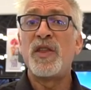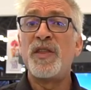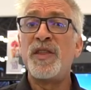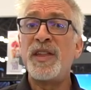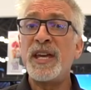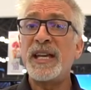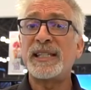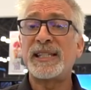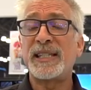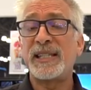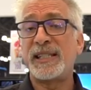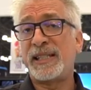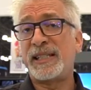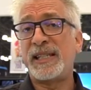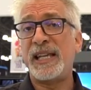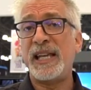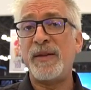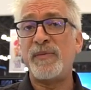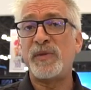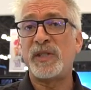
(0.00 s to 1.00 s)
this
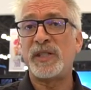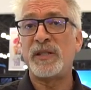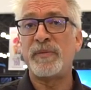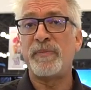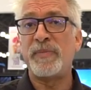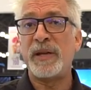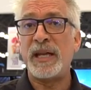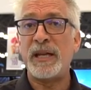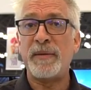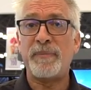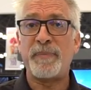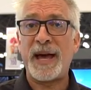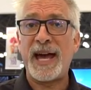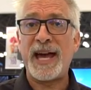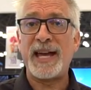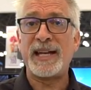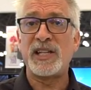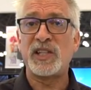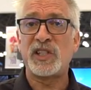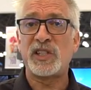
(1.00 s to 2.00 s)
seems to be
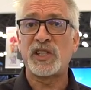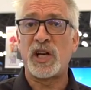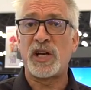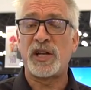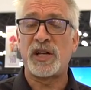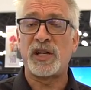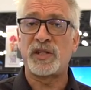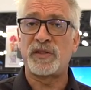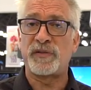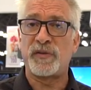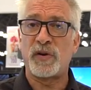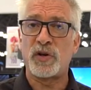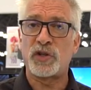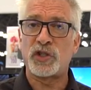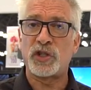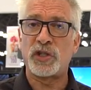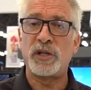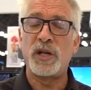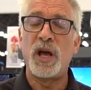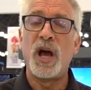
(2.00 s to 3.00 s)
Panasonic's
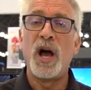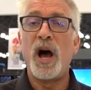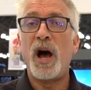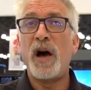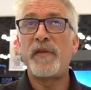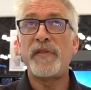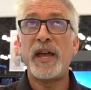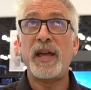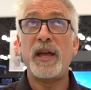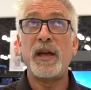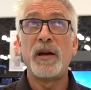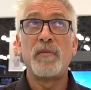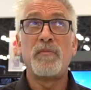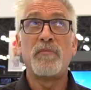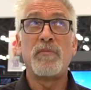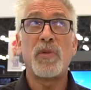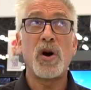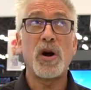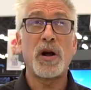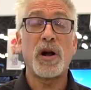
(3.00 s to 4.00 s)
version of a
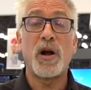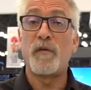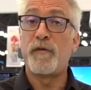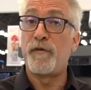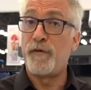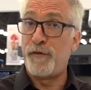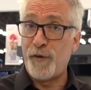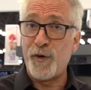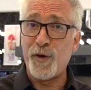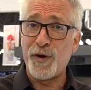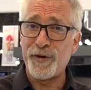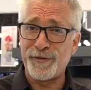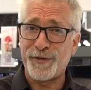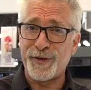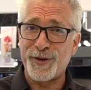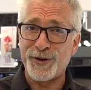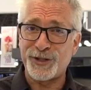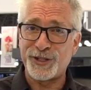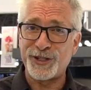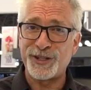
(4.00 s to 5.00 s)
Mark IV
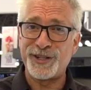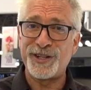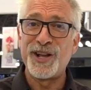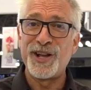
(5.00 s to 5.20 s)
version